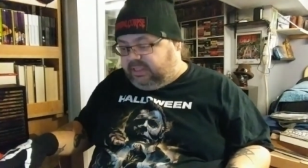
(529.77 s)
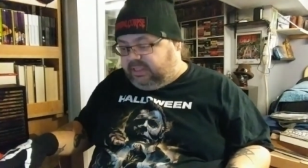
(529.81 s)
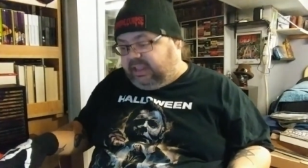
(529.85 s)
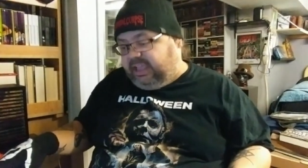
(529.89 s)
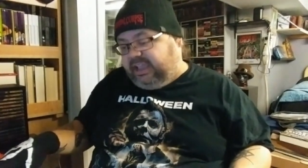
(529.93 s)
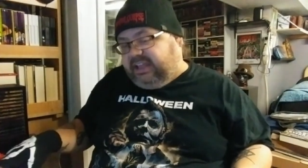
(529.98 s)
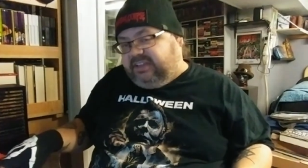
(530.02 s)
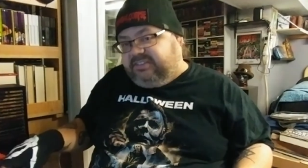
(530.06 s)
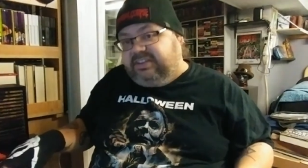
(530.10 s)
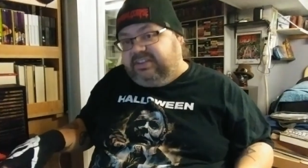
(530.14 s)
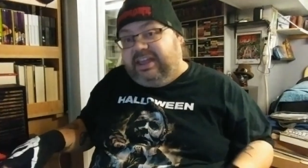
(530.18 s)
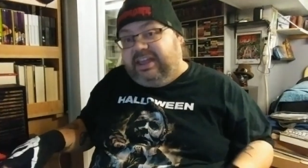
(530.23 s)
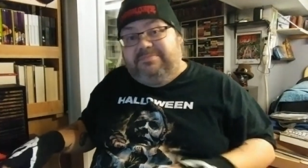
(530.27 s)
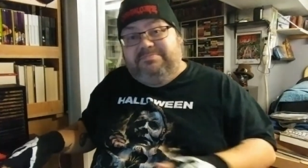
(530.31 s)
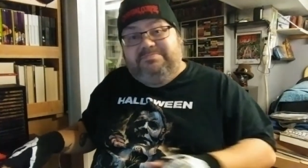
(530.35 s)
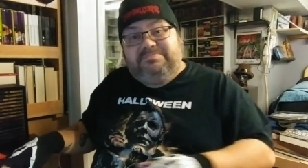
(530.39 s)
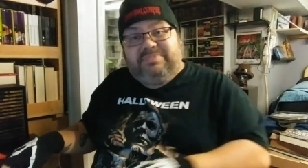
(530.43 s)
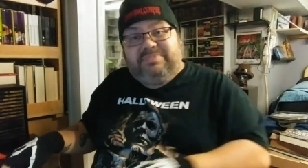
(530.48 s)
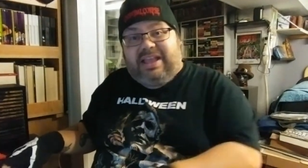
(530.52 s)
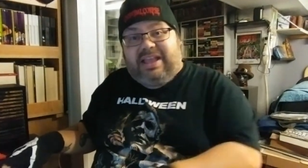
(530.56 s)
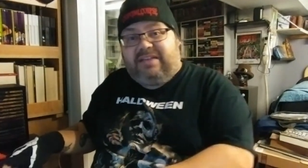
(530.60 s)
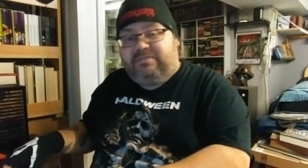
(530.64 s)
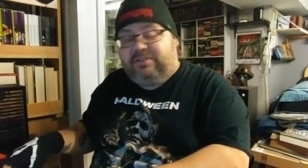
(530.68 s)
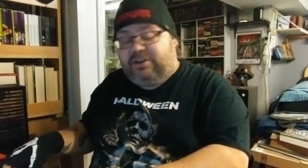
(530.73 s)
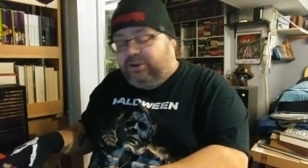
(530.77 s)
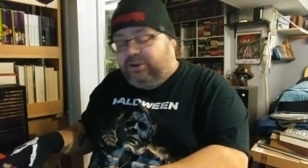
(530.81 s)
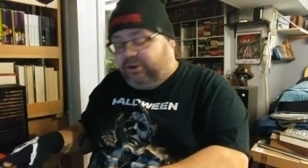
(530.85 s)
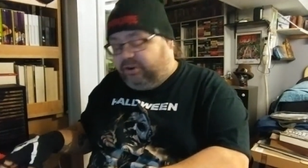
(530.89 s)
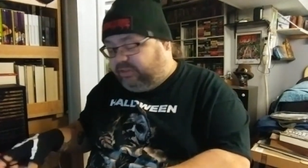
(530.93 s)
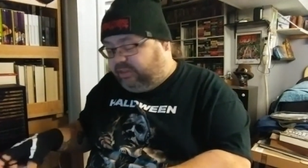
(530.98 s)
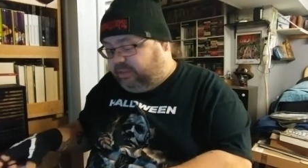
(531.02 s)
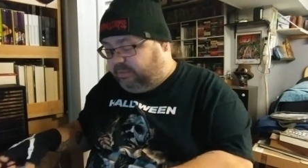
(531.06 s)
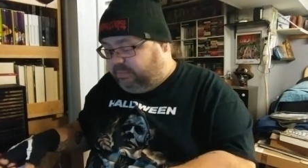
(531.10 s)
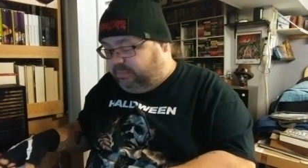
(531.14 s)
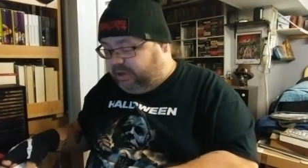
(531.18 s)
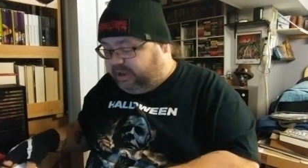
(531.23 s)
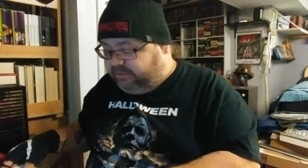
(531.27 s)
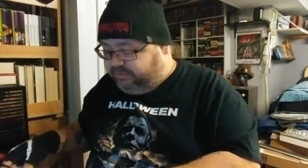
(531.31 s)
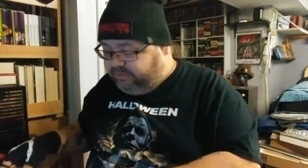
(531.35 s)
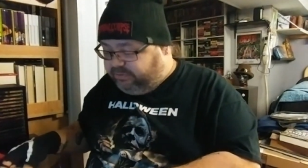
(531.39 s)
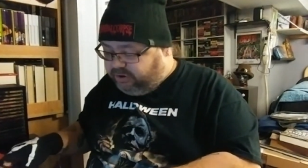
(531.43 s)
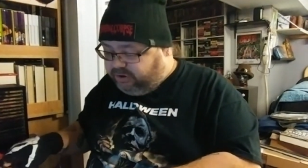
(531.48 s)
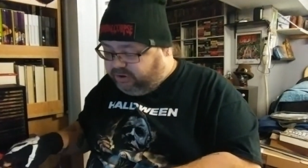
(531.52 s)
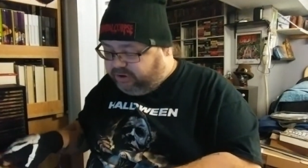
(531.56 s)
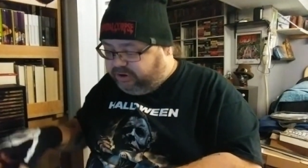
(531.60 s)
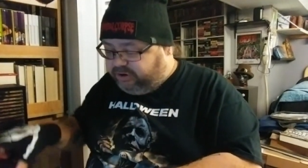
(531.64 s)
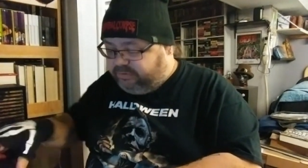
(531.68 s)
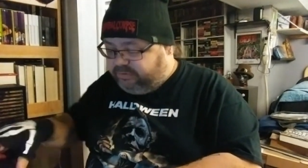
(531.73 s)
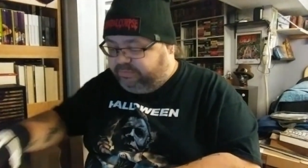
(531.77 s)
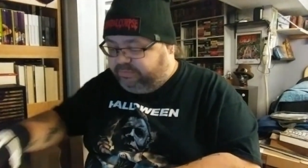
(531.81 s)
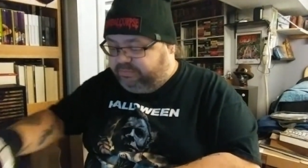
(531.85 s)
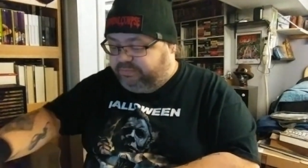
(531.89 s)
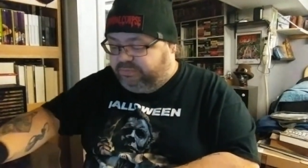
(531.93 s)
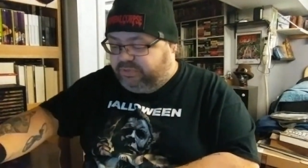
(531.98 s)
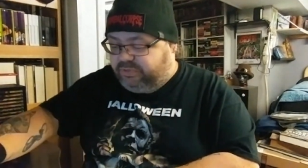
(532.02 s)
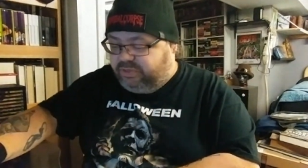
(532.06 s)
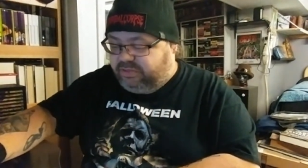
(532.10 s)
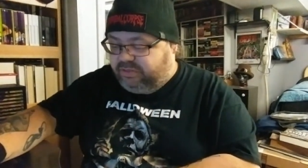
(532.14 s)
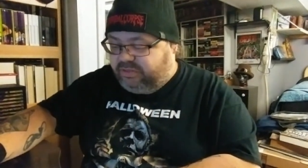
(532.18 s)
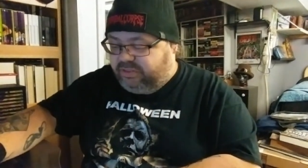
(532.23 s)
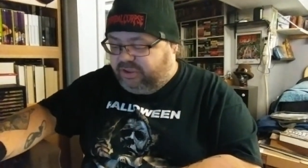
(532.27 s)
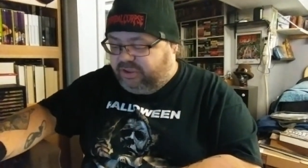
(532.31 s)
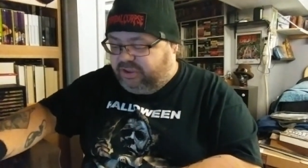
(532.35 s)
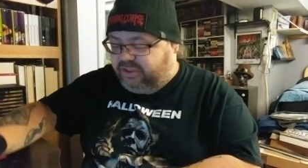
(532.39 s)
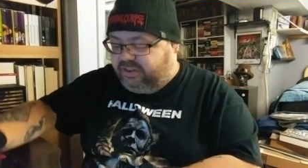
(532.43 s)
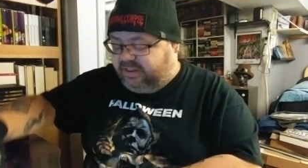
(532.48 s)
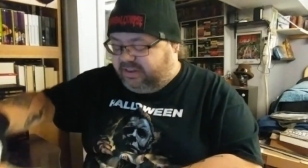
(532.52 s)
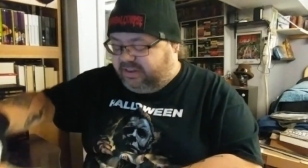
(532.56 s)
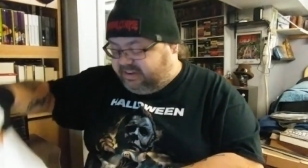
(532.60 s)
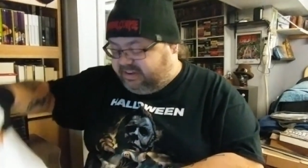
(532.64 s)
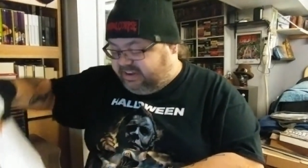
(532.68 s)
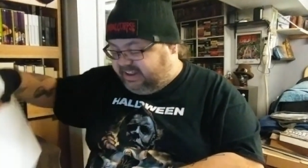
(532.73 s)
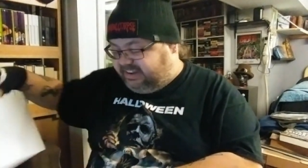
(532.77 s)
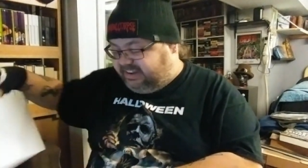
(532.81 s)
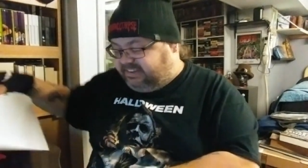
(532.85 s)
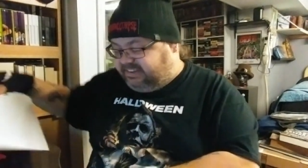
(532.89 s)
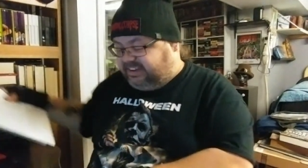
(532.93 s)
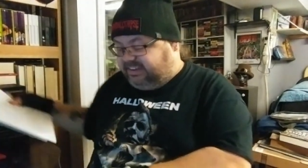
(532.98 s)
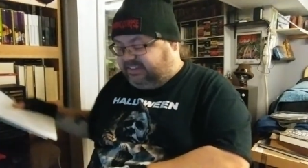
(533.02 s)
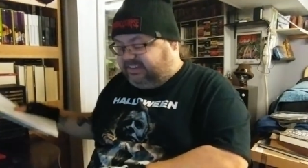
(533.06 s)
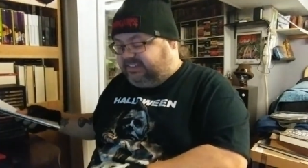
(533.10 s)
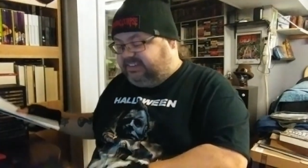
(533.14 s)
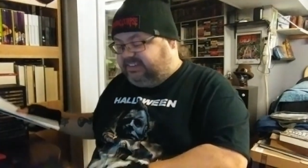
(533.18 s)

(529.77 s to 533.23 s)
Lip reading: Like I said, haven't heard them, but I've heard decent